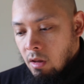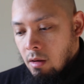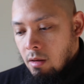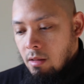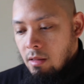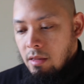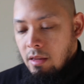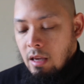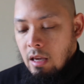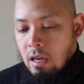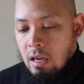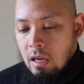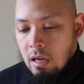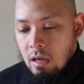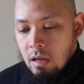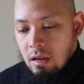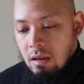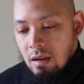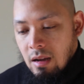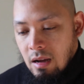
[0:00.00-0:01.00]

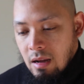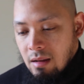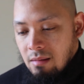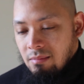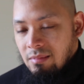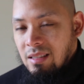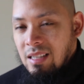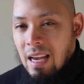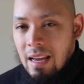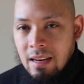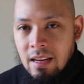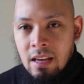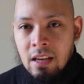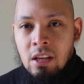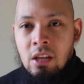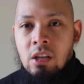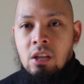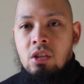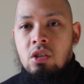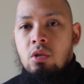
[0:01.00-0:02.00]

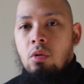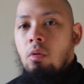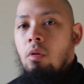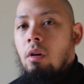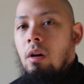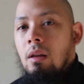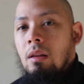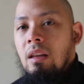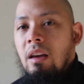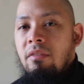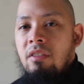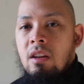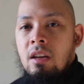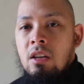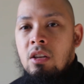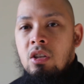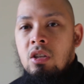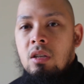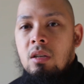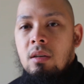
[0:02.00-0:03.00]
10-inch or
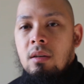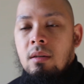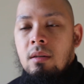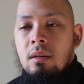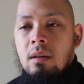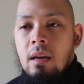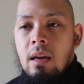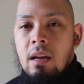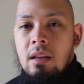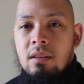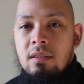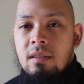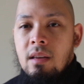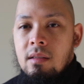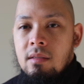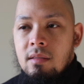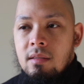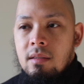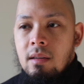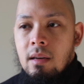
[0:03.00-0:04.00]
11-inch
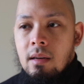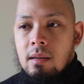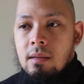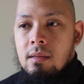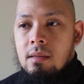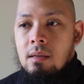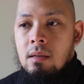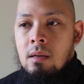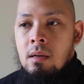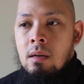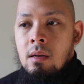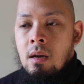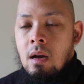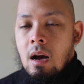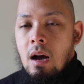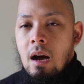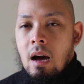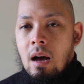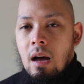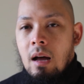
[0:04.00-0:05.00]
incense sticks.
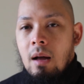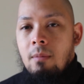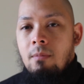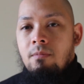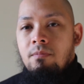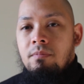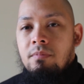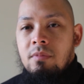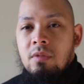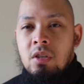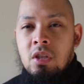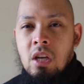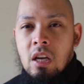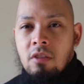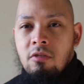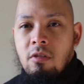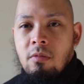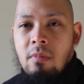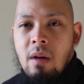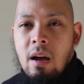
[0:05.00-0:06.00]

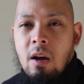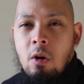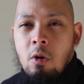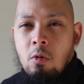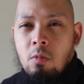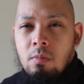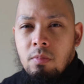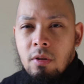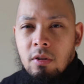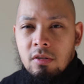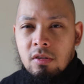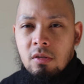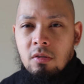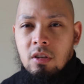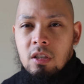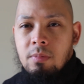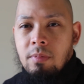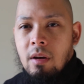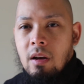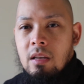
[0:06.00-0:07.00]
Just from my own personal
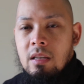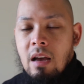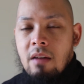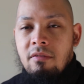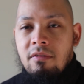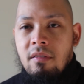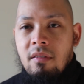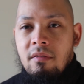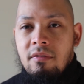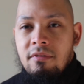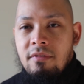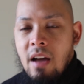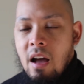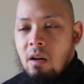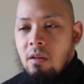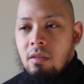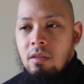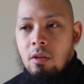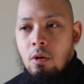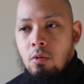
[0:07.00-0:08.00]
experience, I've
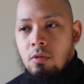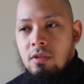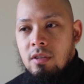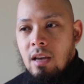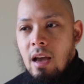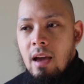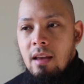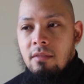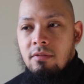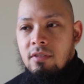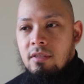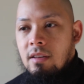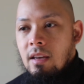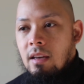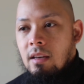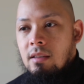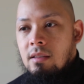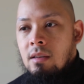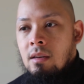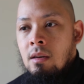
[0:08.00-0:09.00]
found those kind of
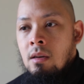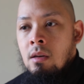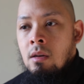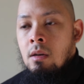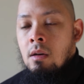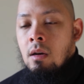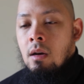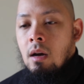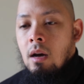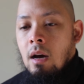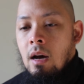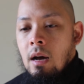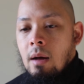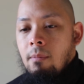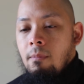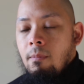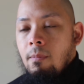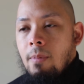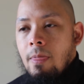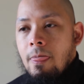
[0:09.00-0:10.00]
sticks to